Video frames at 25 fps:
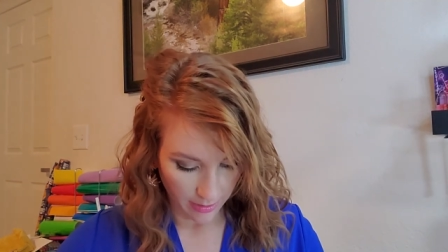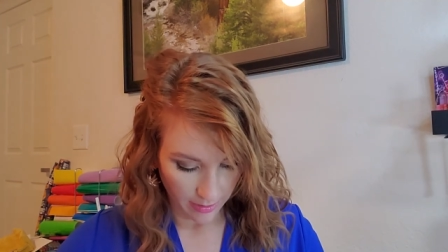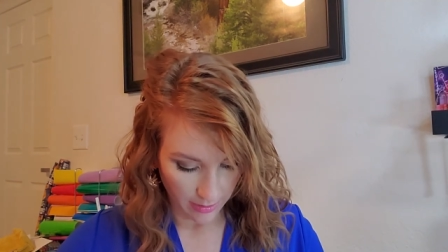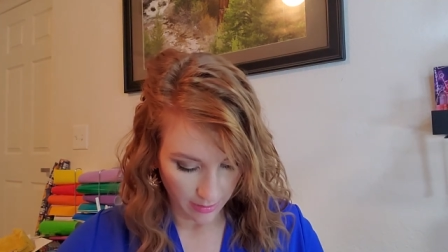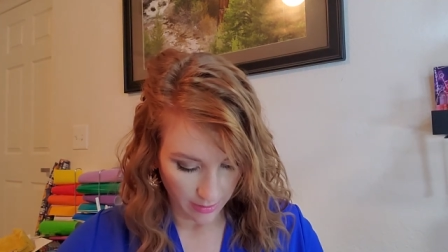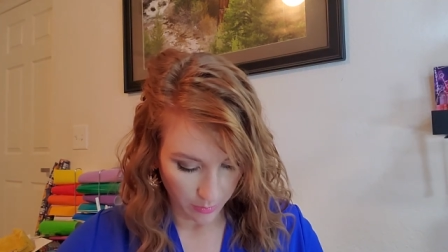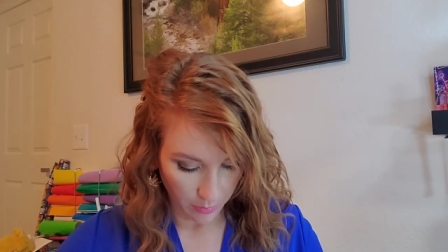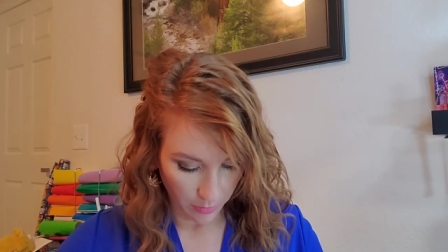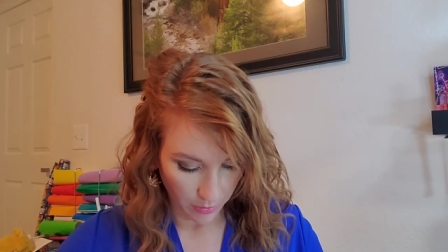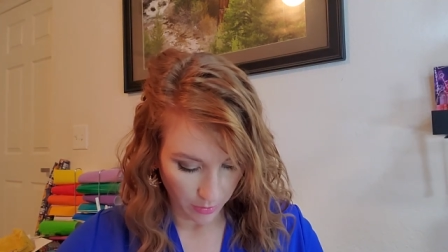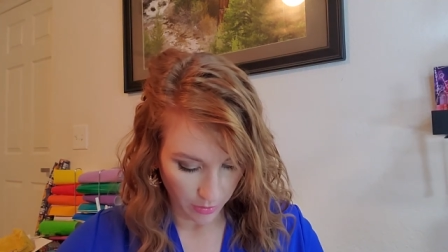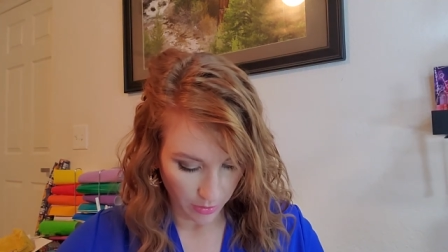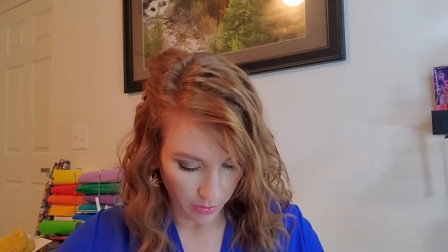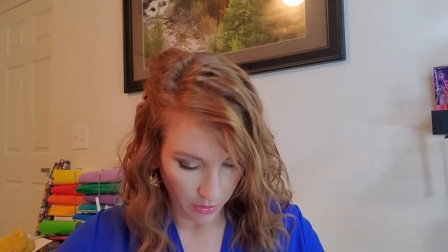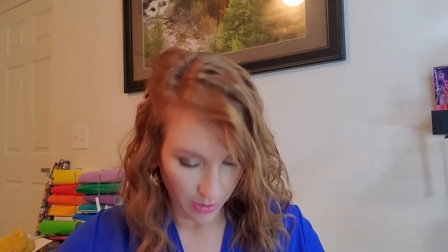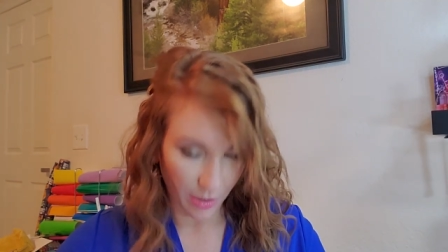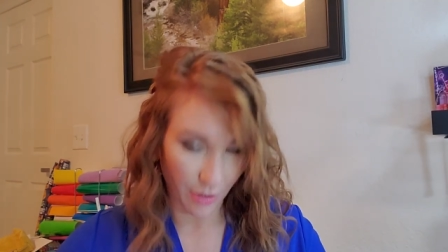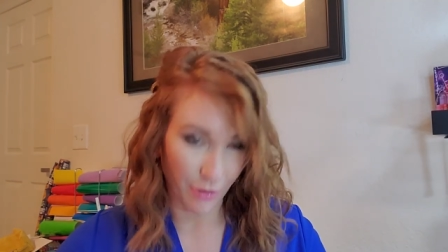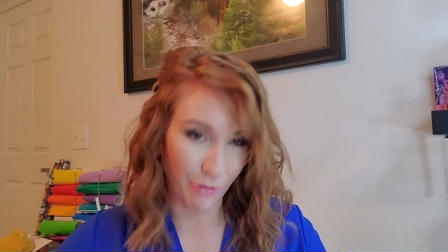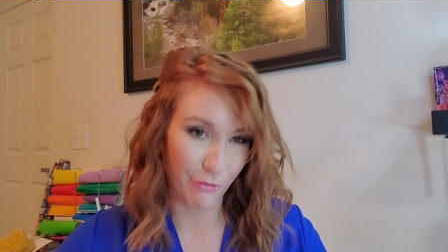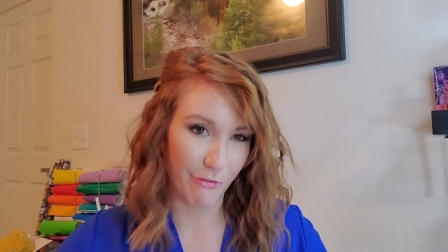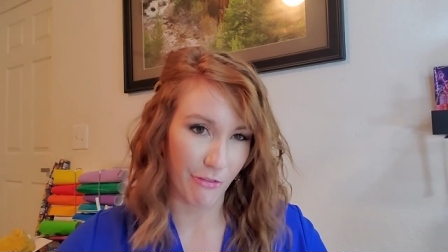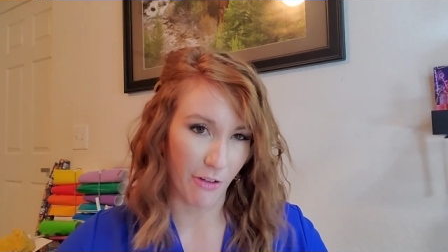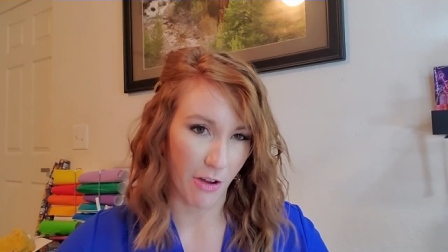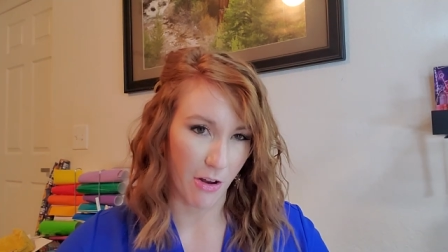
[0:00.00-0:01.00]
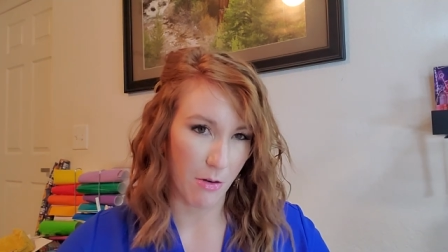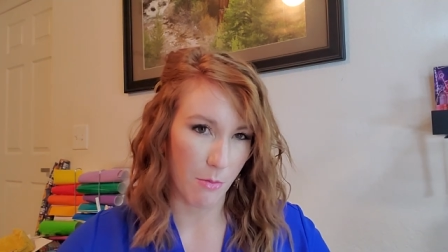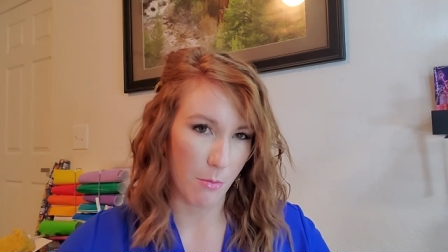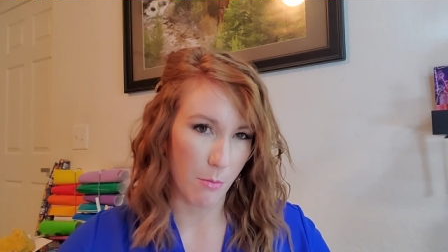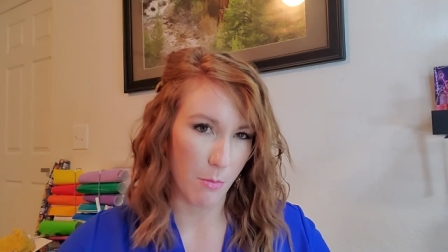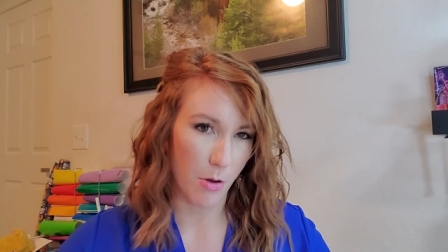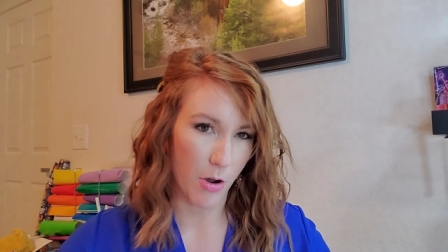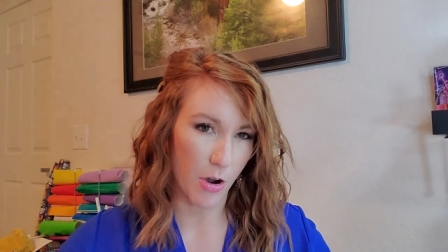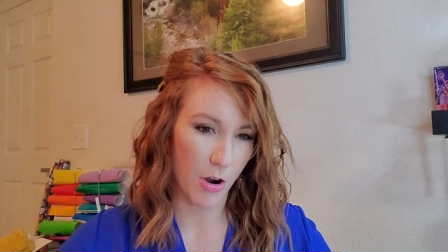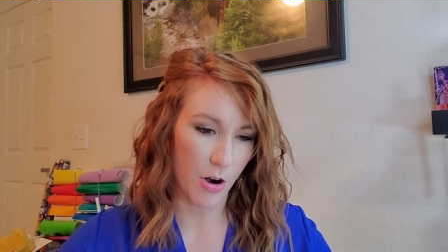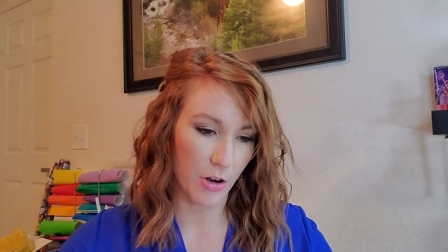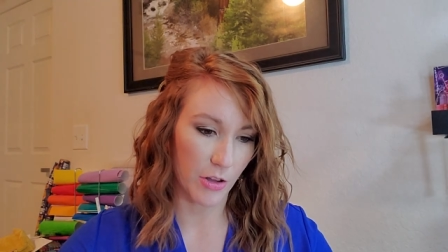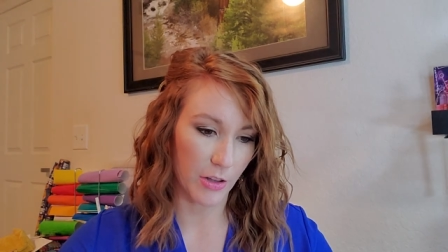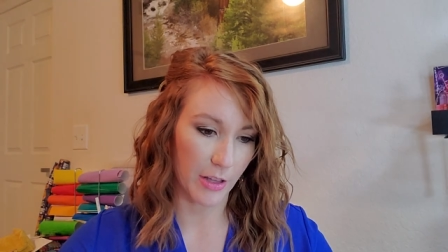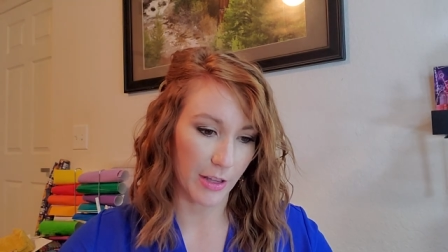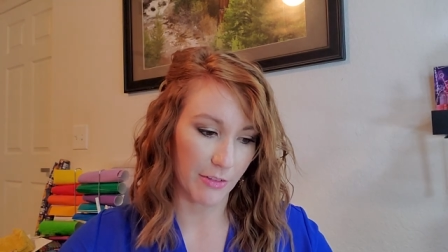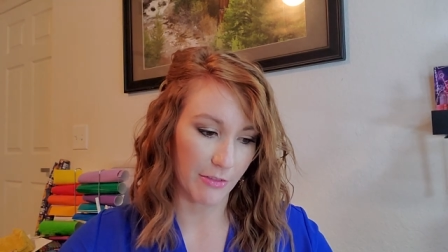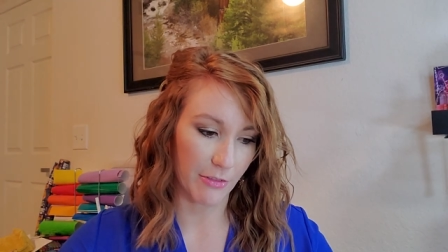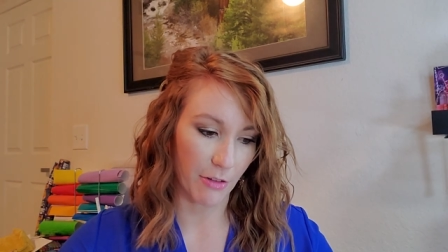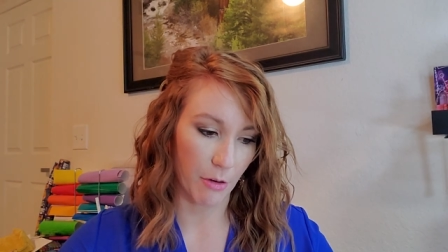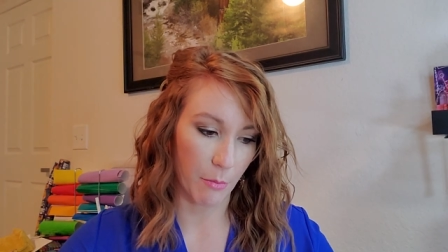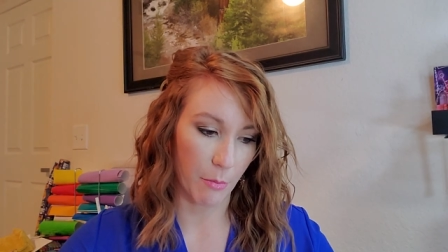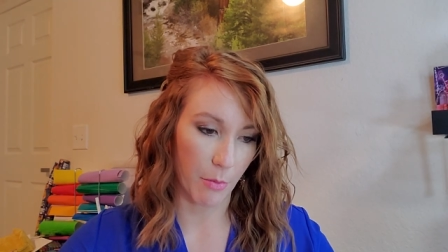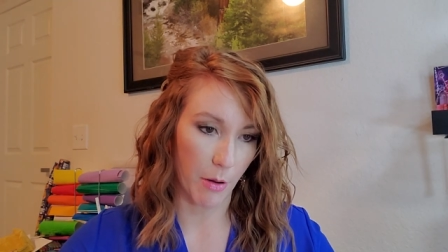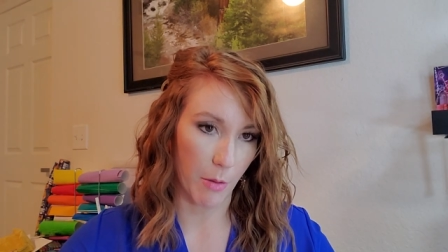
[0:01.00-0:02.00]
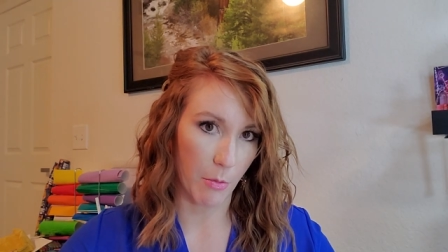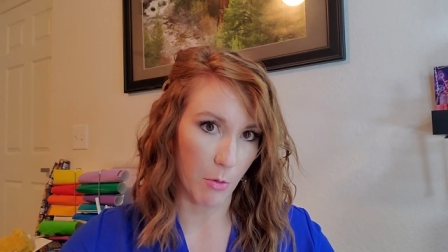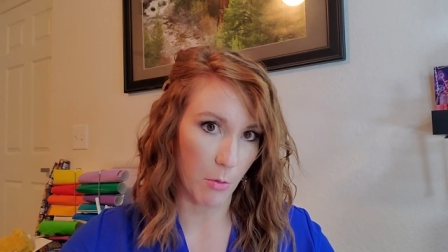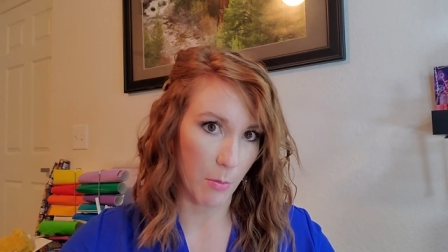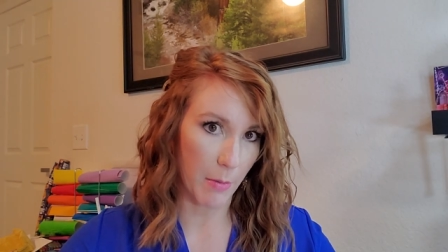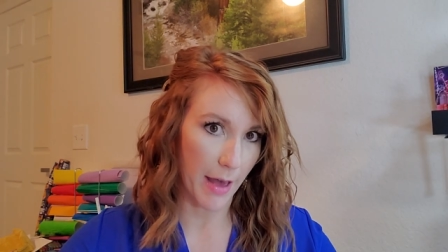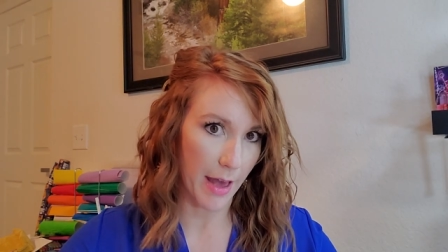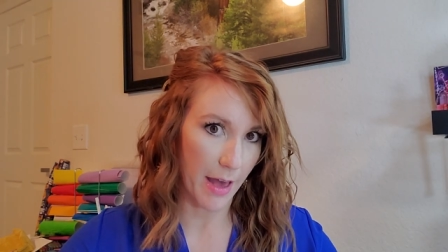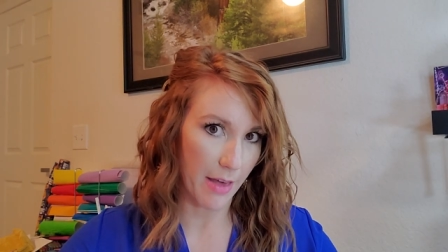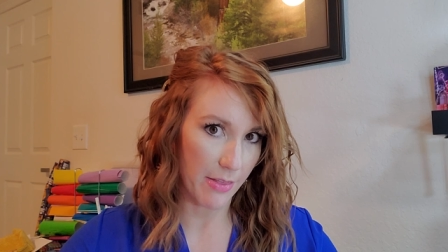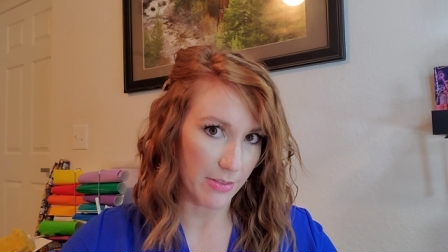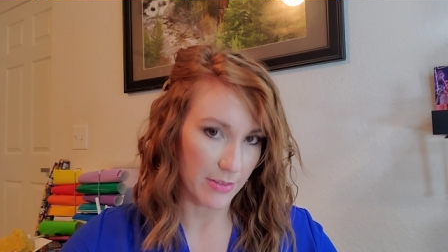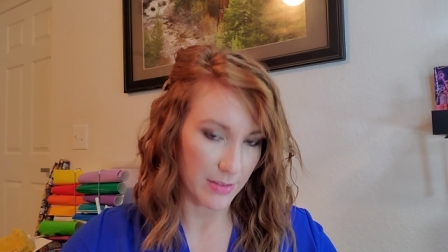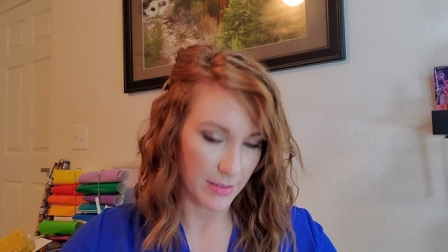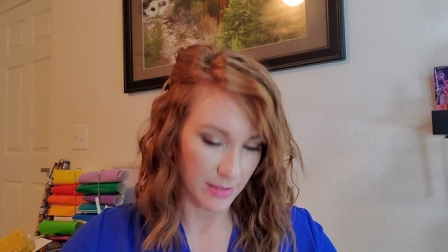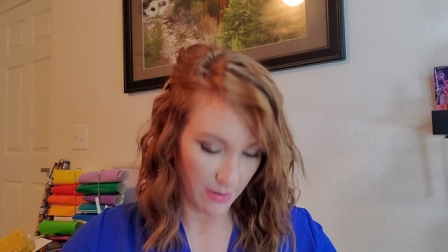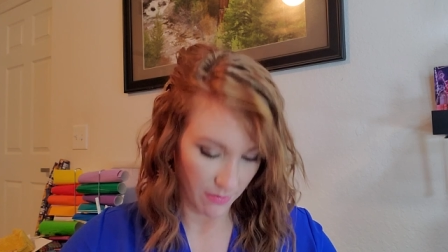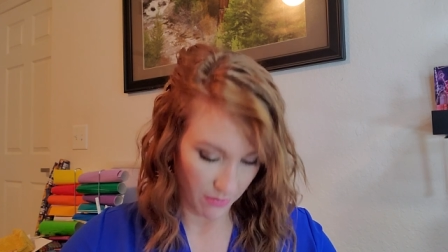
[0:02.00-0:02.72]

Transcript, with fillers: similar to their fun bar, like for bubble baths,